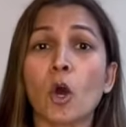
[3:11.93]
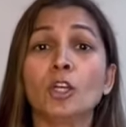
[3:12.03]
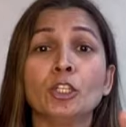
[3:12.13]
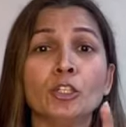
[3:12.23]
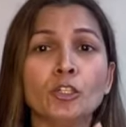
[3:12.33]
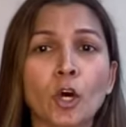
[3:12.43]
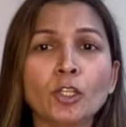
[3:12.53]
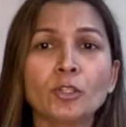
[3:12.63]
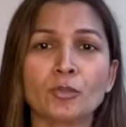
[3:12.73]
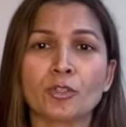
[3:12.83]
on your
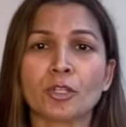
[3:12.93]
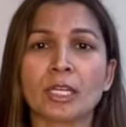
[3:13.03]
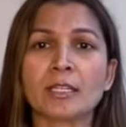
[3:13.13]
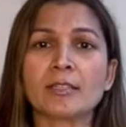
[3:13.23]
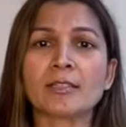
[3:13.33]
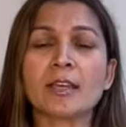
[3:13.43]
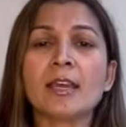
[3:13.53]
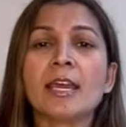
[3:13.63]
nutrients,